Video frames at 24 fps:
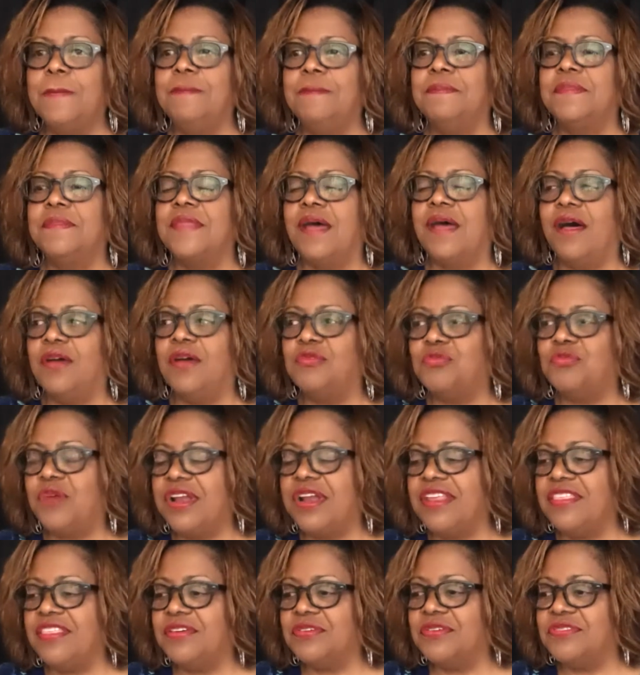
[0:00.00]
On one of
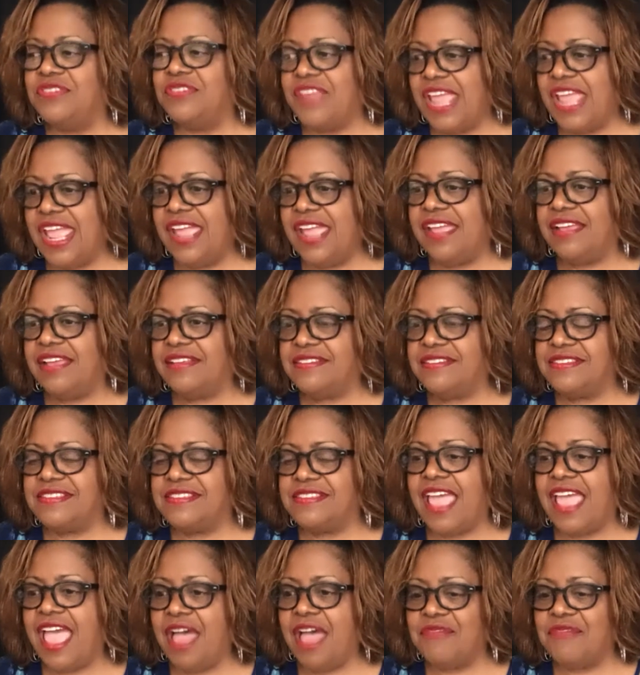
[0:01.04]
those days
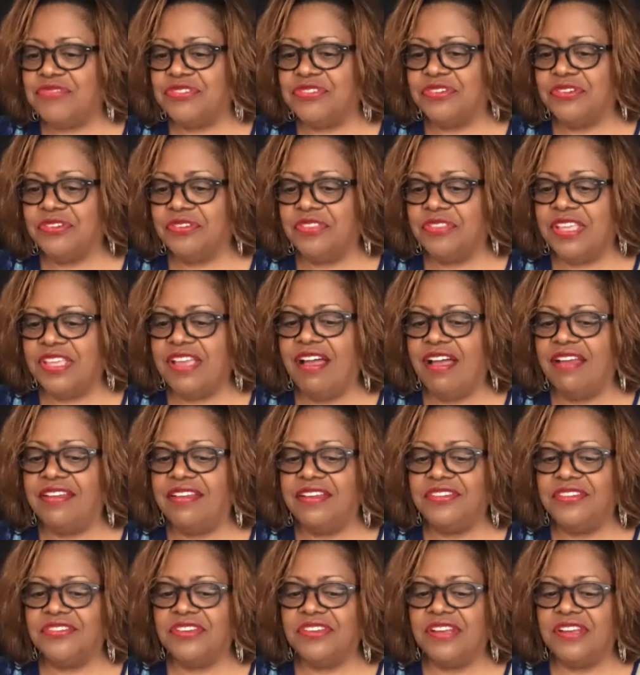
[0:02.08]
after the
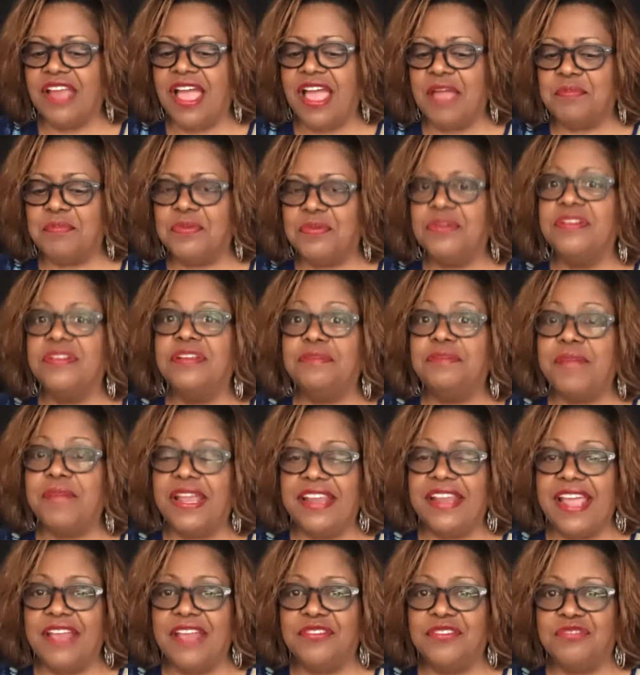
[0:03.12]
audition, I pulled in my
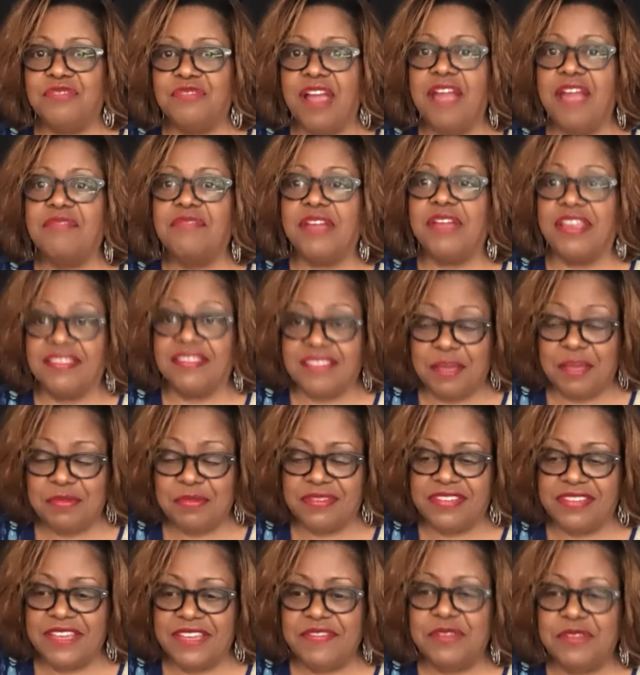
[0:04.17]
dad's driveway because I
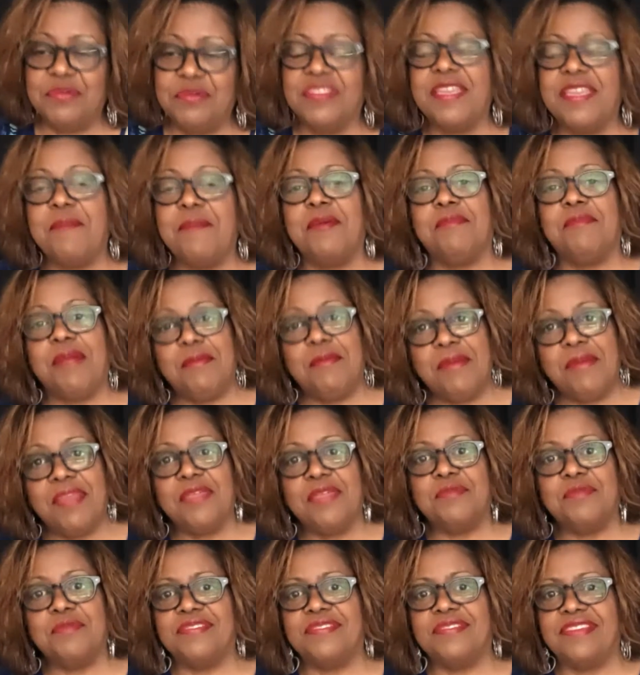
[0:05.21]
was living with him and my
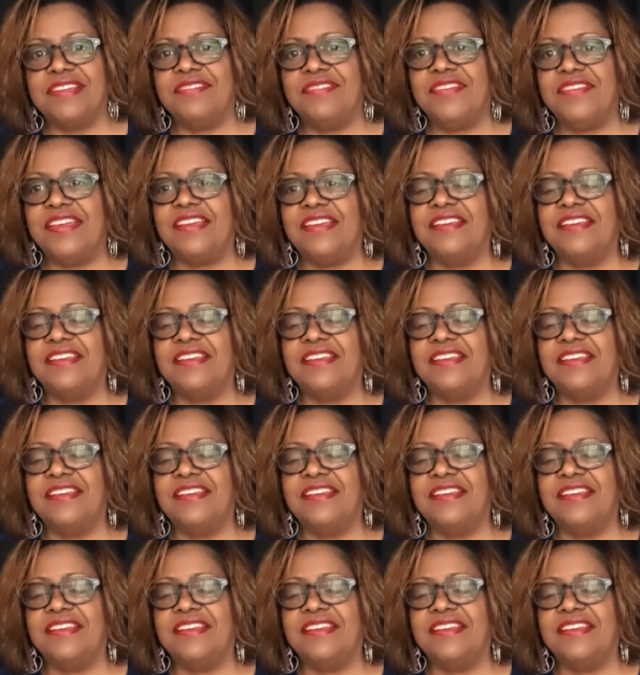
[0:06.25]
mother was living